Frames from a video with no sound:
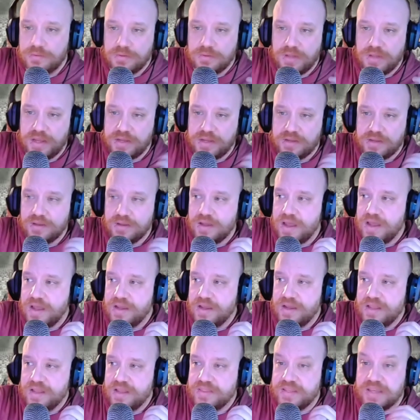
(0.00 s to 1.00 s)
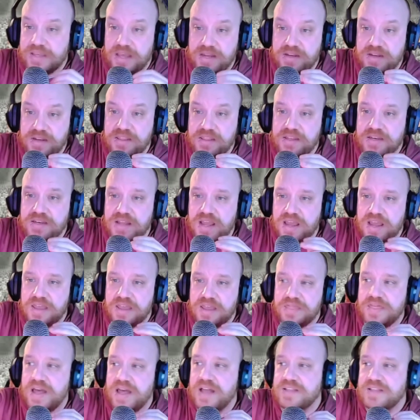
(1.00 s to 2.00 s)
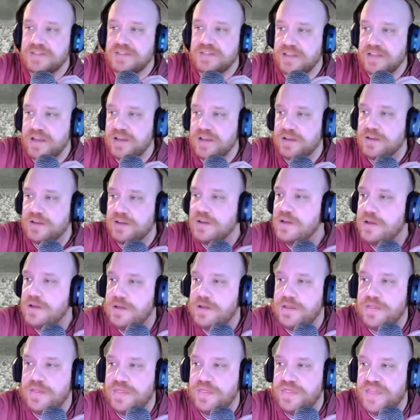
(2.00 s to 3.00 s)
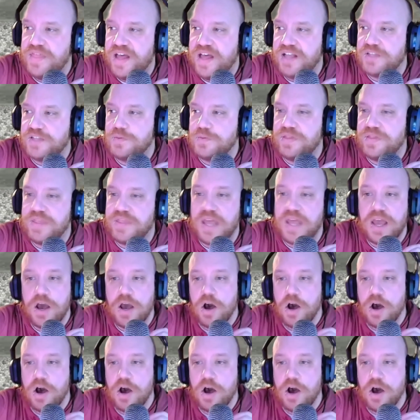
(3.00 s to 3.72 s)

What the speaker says: Like, at the end of the day, that's what they